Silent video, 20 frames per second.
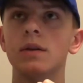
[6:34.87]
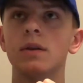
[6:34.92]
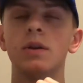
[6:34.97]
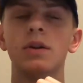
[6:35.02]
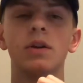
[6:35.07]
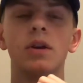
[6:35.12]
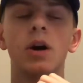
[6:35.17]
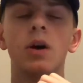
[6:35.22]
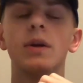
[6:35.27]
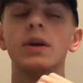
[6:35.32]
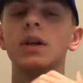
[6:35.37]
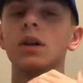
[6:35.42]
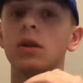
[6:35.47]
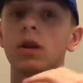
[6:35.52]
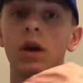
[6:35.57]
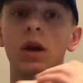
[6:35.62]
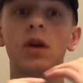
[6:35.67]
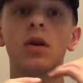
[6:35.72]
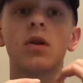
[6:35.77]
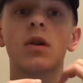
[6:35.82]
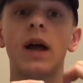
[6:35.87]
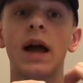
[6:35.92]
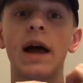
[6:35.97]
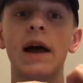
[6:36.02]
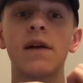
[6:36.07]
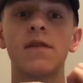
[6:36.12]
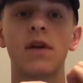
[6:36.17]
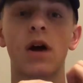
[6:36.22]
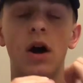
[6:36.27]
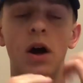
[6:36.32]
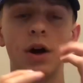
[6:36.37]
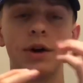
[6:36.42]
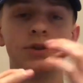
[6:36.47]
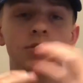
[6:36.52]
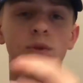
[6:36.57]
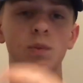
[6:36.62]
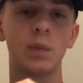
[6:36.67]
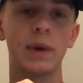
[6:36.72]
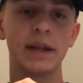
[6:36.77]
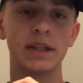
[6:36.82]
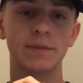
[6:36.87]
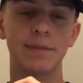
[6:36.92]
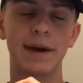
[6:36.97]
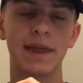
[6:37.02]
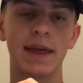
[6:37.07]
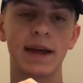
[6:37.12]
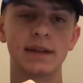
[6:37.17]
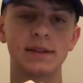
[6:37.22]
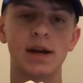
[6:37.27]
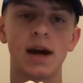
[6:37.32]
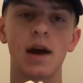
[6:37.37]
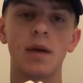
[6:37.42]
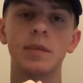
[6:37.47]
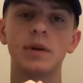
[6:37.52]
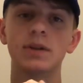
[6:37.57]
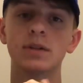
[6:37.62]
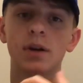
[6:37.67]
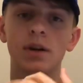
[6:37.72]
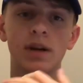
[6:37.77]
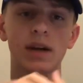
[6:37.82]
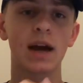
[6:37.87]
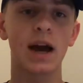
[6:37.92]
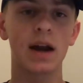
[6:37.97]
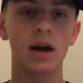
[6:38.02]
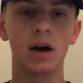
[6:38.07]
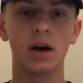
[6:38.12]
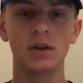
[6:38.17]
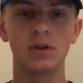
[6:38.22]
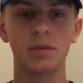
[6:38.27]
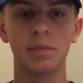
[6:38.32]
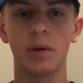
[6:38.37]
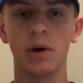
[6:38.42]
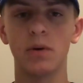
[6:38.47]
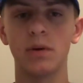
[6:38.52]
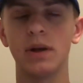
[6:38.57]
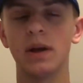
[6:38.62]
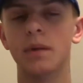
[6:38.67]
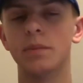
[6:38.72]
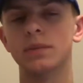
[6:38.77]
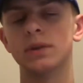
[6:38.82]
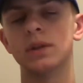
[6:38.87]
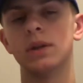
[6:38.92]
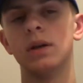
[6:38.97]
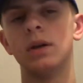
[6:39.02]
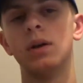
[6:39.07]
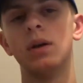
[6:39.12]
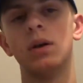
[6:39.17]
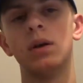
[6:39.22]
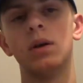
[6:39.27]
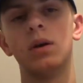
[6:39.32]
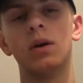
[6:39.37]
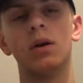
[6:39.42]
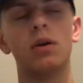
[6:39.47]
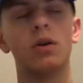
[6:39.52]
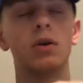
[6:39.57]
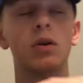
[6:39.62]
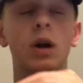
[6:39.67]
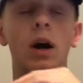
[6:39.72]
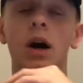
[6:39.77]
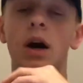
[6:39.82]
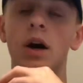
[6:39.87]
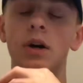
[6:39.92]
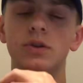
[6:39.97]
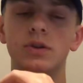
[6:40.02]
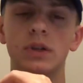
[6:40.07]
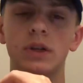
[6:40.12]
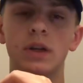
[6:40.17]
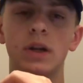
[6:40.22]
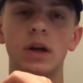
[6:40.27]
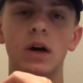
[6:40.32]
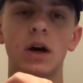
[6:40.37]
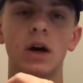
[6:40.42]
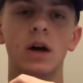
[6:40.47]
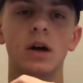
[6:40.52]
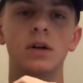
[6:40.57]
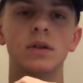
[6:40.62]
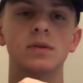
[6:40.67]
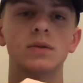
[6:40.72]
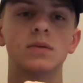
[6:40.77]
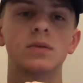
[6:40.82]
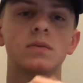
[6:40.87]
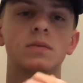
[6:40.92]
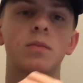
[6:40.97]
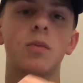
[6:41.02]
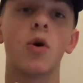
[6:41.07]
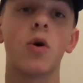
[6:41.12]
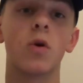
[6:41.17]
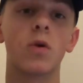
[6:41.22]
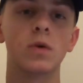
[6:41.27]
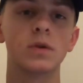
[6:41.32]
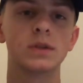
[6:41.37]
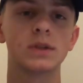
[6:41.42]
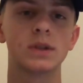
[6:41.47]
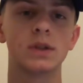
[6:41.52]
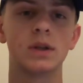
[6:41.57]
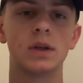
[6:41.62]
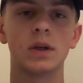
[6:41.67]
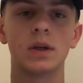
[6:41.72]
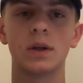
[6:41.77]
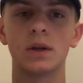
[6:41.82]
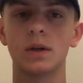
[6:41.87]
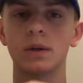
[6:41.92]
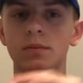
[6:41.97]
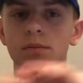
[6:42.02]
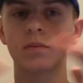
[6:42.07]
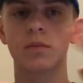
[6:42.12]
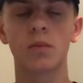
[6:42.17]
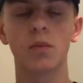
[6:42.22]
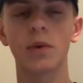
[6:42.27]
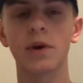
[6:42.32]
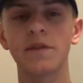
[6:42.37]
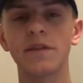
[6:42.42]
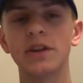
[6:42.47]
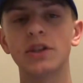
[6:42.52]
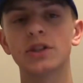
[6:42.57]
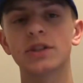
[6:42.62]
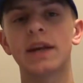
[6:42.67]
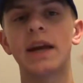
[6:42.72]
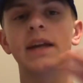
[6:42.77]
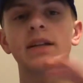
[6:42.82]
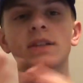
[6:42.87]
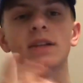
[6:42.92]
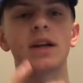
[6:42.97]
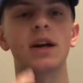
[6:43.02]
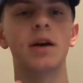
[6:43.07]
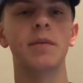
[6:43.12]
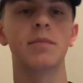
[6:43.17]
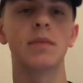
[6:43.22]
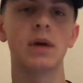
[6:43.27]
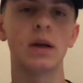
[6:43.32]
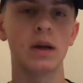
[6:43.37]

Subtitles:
You know, he'll have 100 wins by that time. He's already got 100 podiums, or 100 poles. What if he just hangs it up?